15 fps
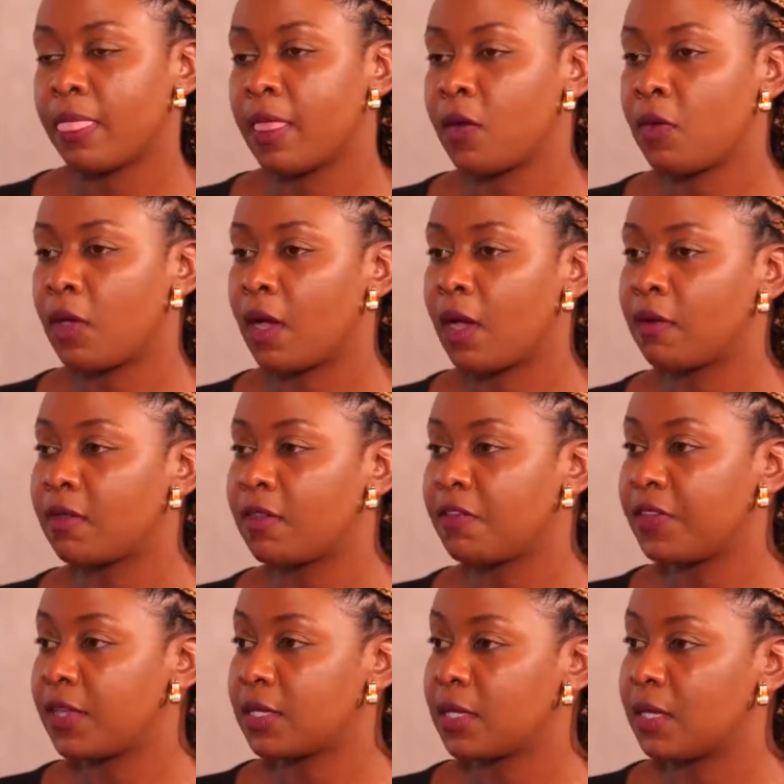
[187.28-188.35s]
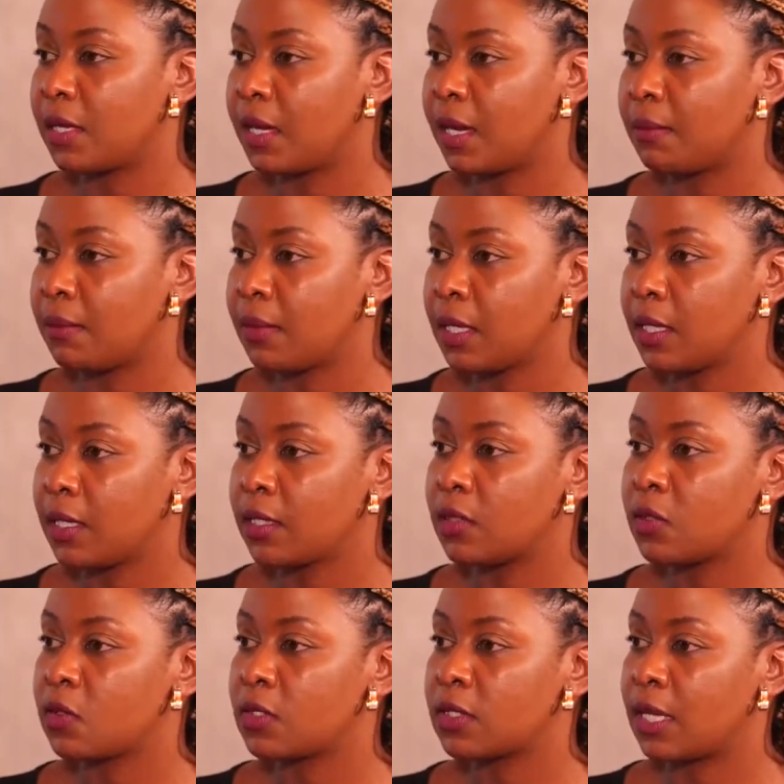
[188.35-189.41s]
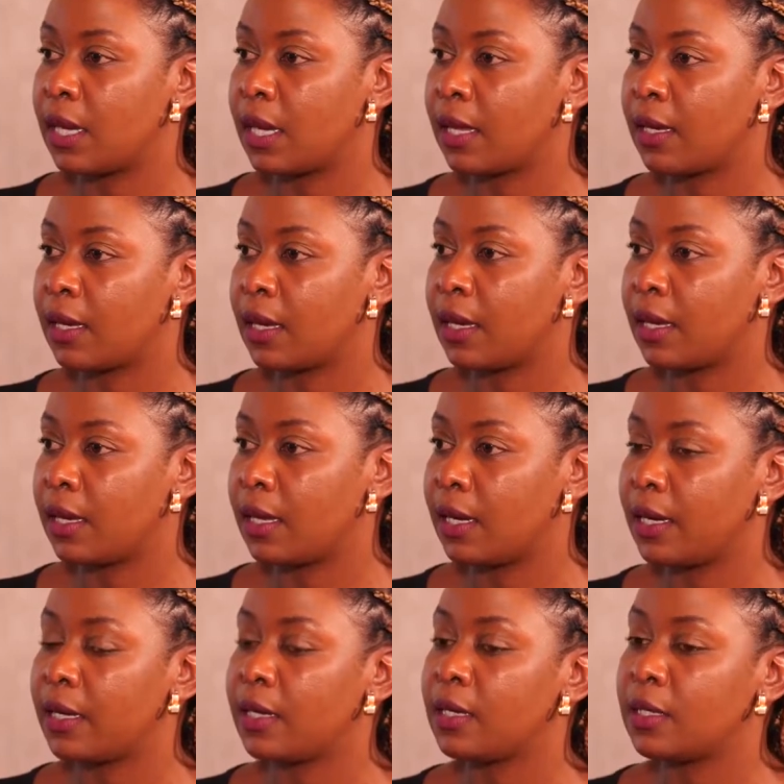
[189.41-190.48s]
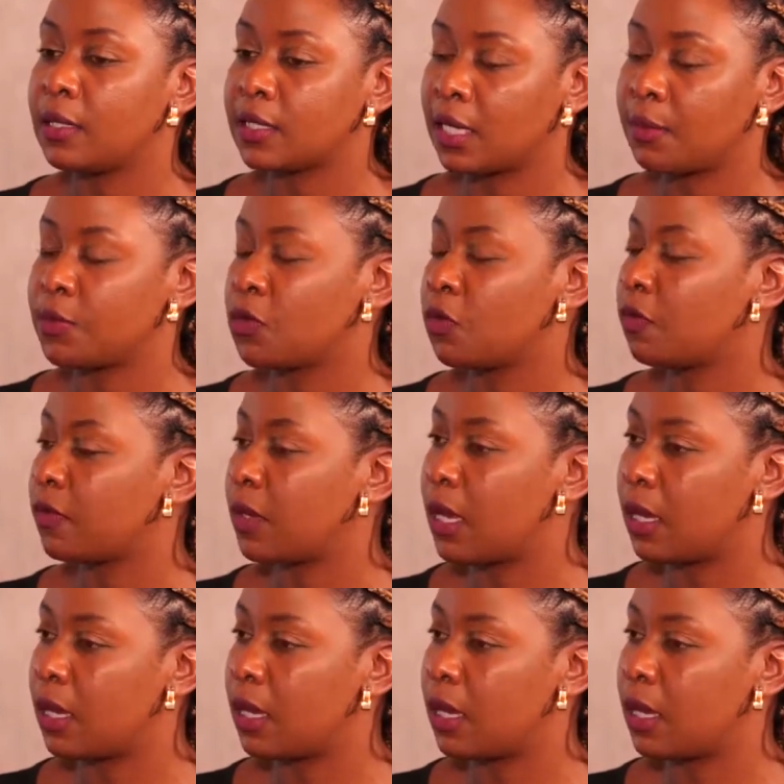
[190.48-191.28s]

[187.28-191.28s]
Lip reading: Then we have the fixed income. Those are like lending types of